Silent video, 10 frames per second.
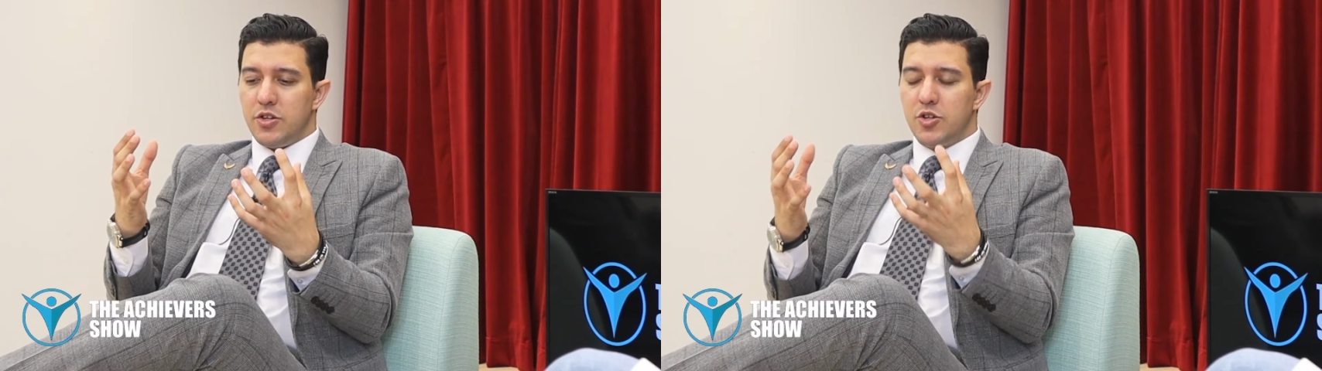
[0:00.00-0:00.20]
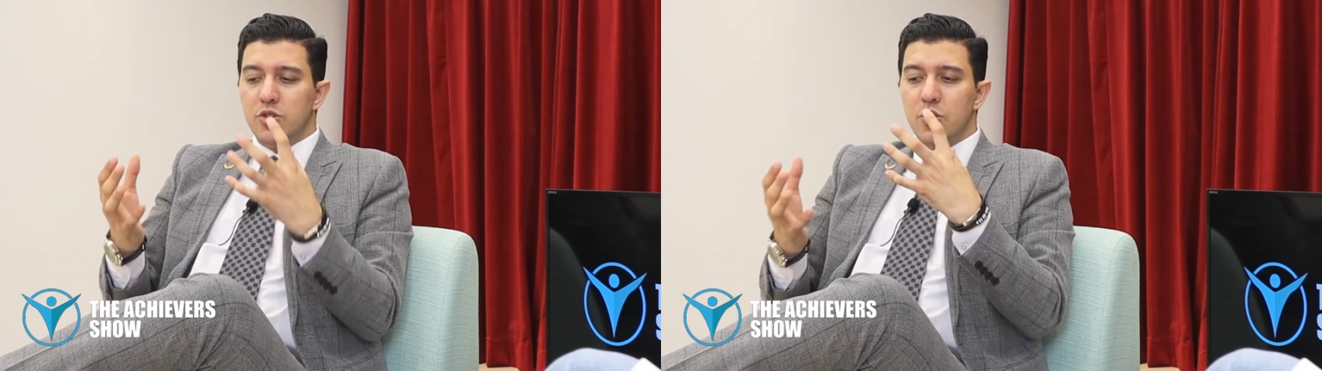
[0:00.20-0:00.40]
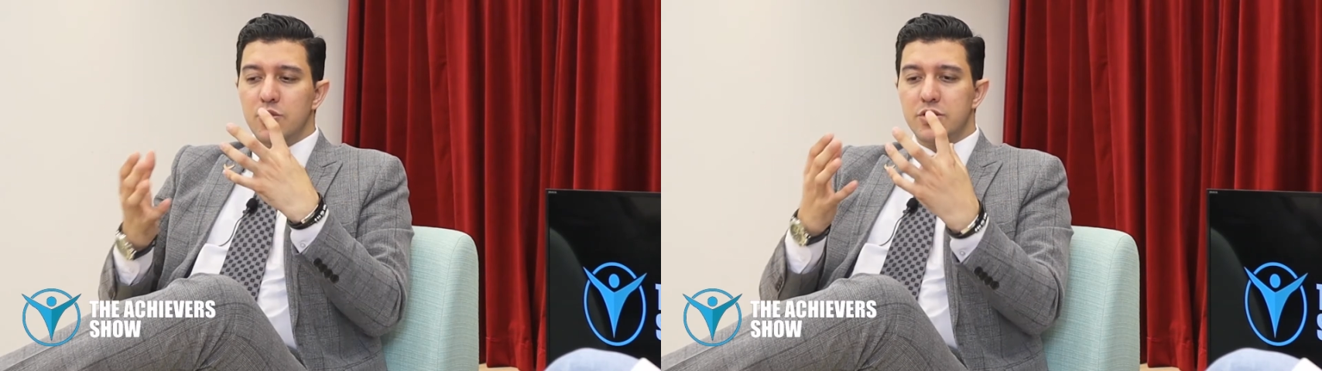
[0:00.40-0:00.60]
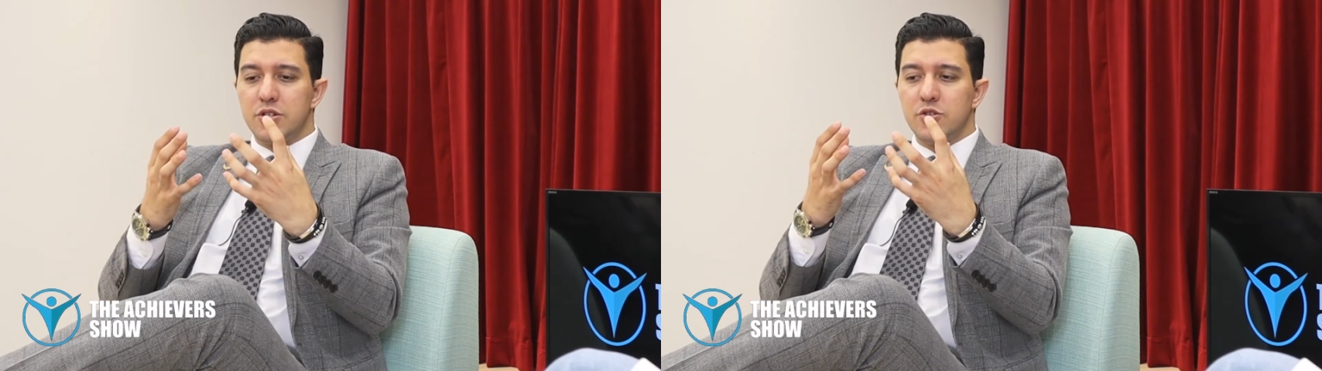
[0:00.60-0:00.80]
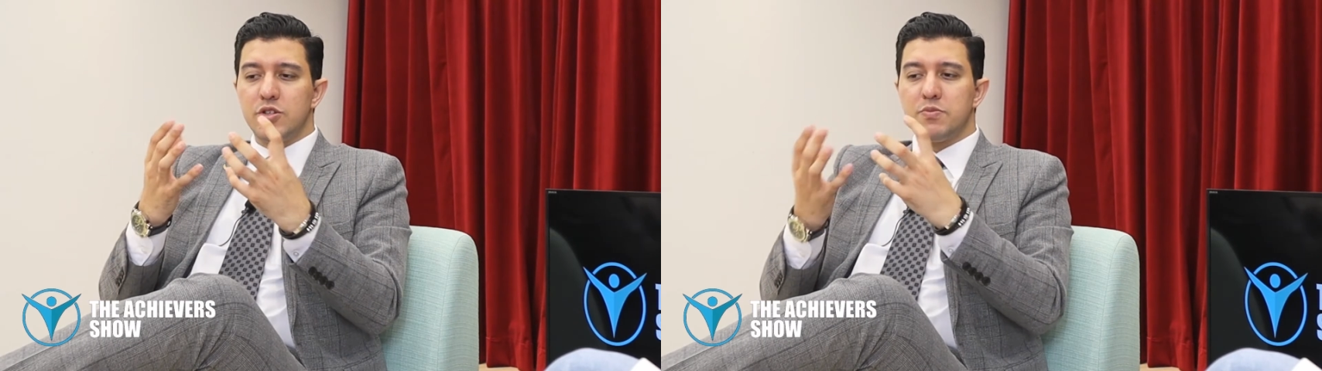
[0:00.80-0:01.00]
Do
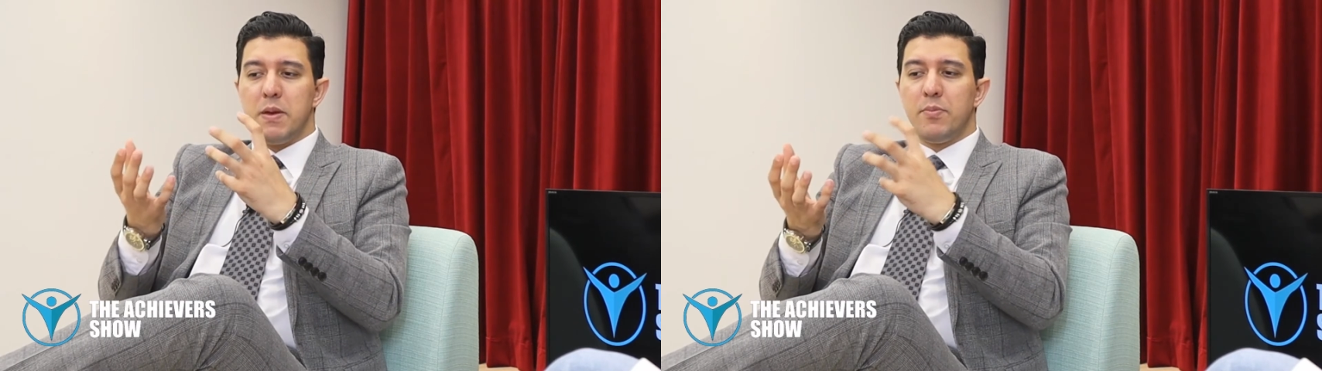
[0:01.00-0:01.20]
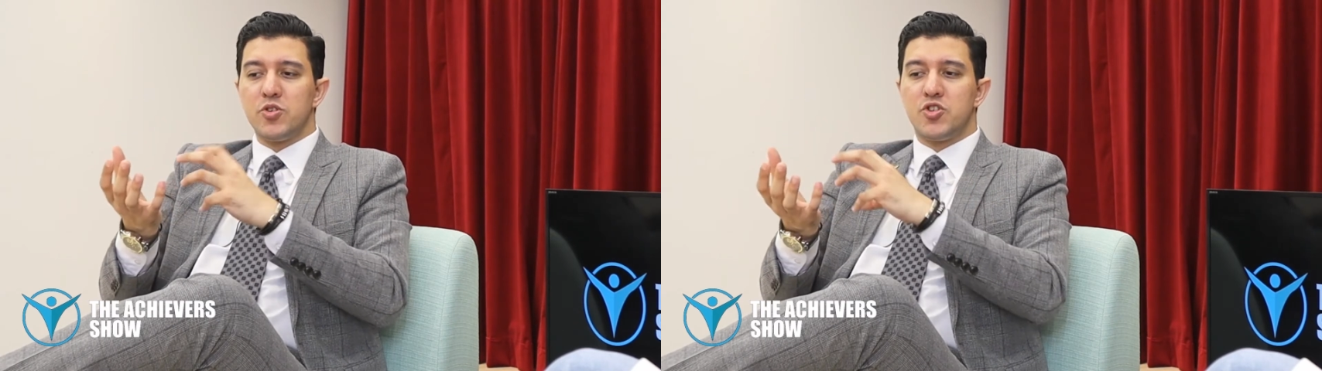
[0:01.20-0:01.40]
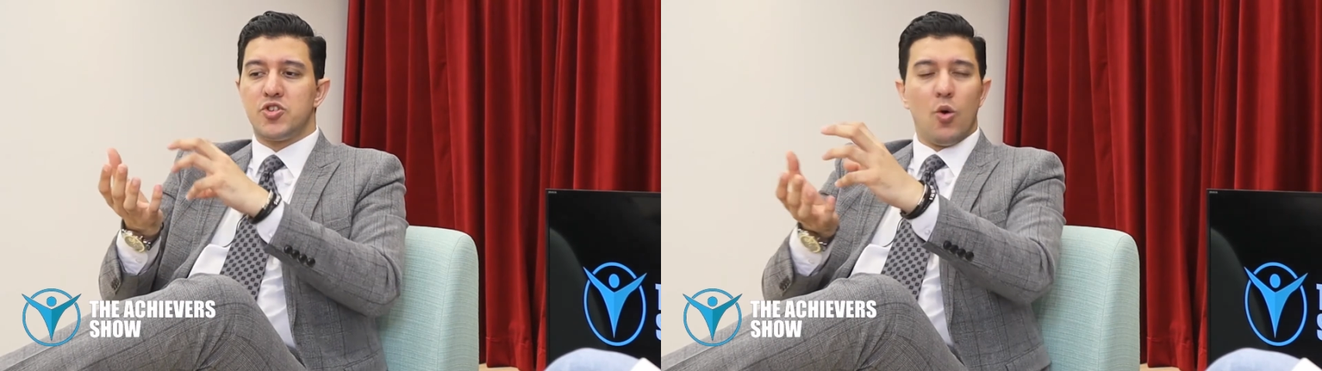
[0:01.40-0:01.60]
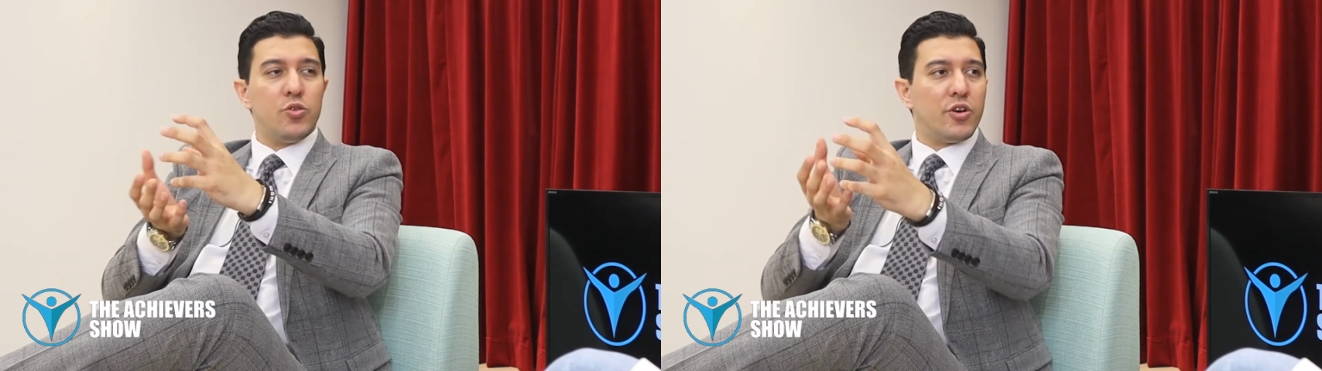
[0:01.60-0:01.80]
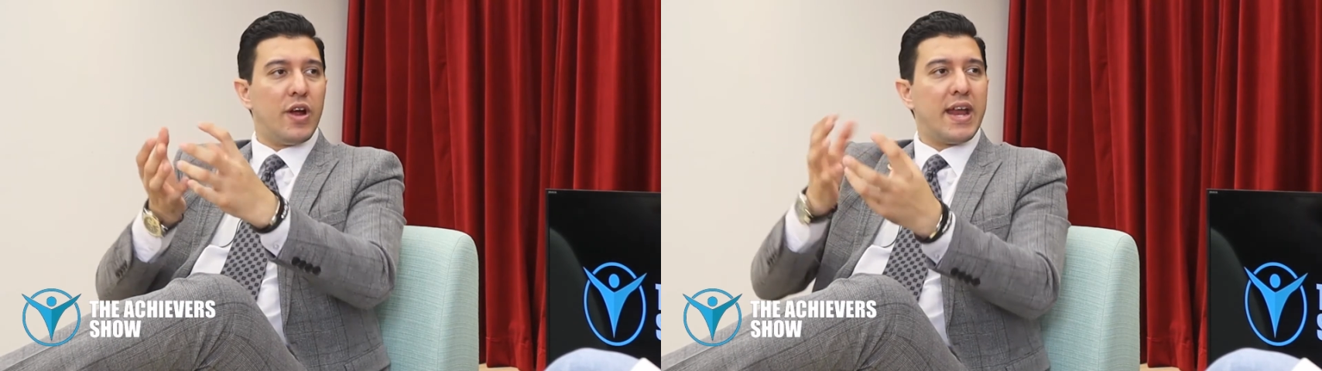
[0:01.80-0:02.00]
those people
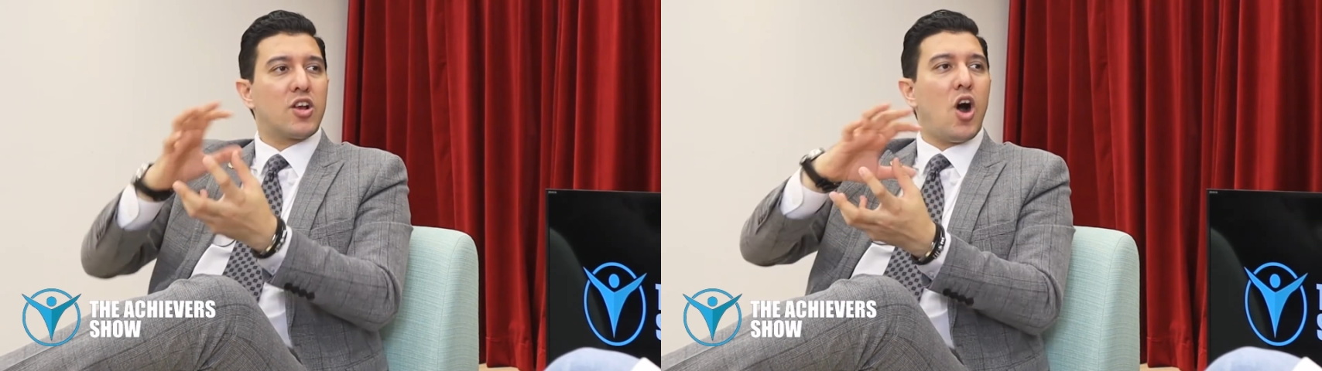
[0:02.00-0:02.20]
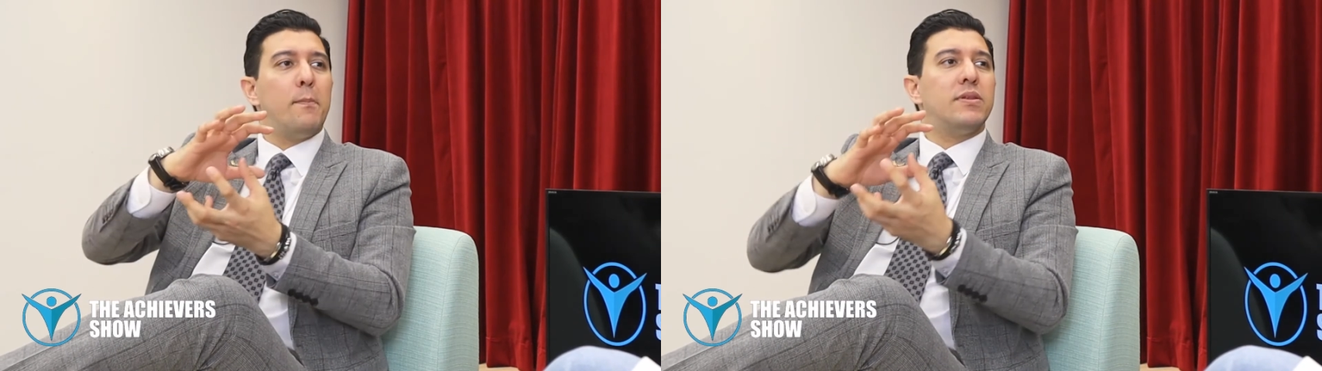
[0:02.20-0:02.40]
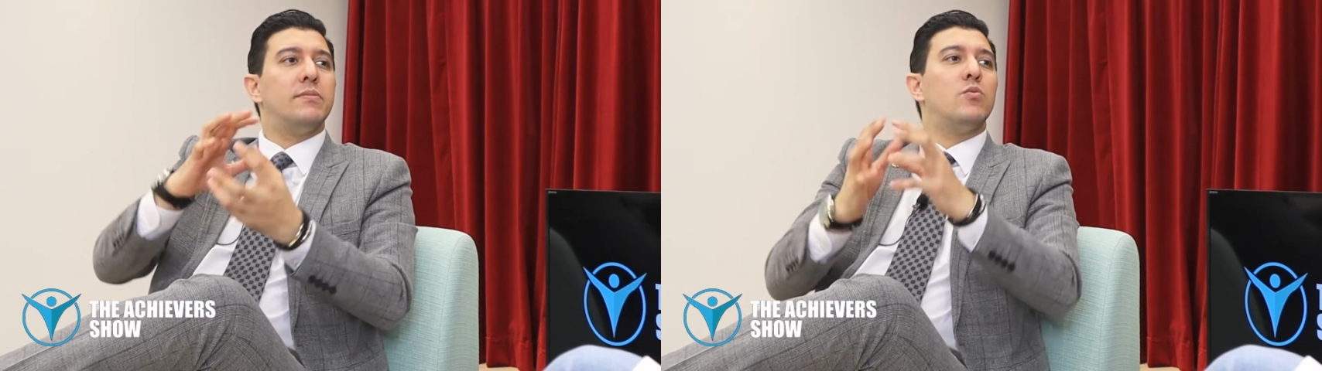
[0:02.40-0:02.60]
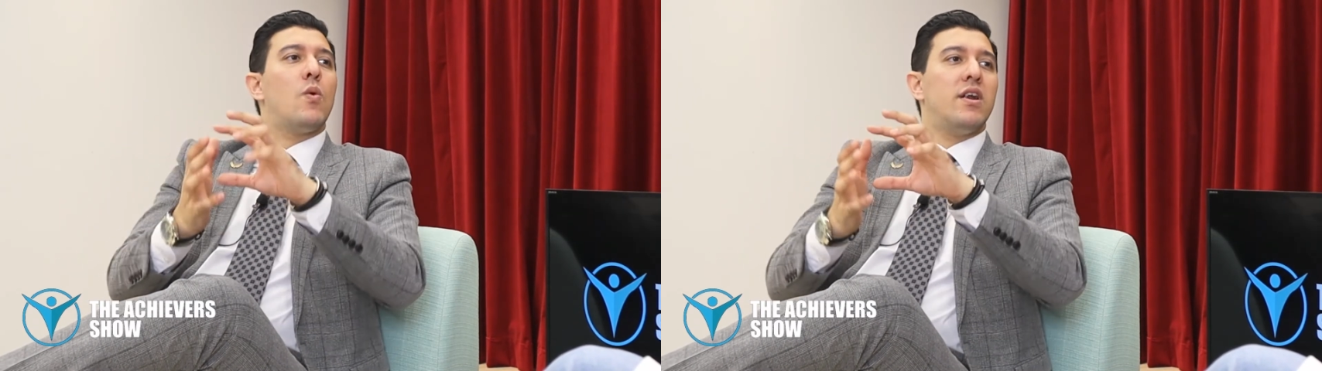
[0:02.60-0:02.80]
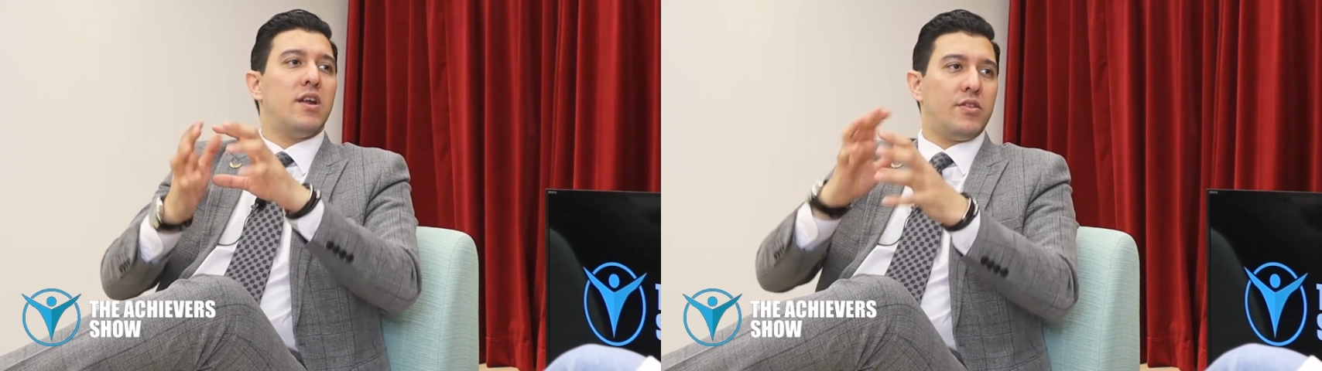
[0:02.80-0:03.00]
shoulder and complement
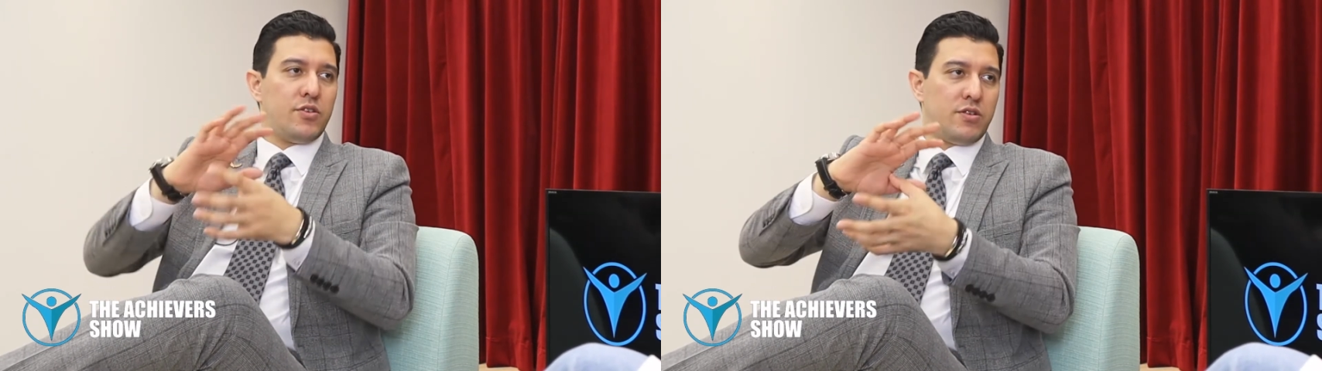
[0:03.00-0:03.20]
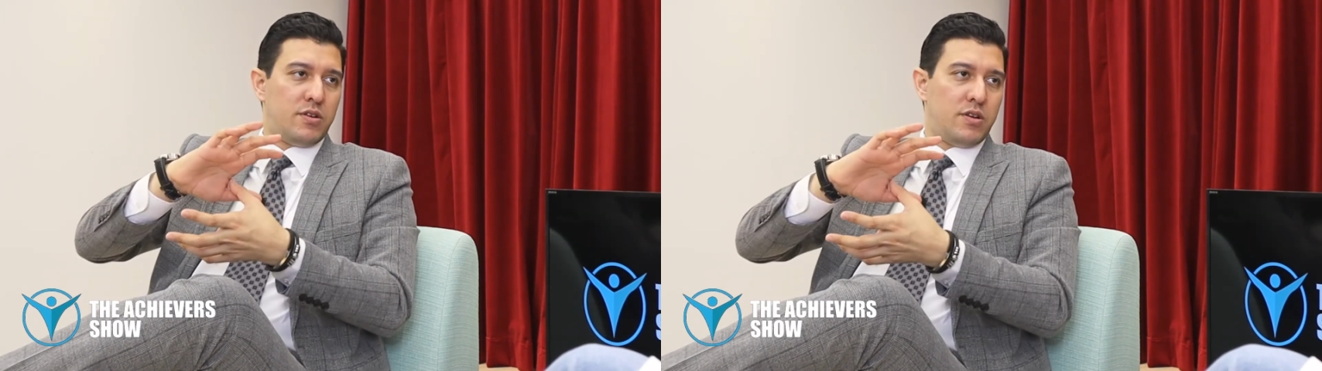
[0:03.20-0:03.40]
one another?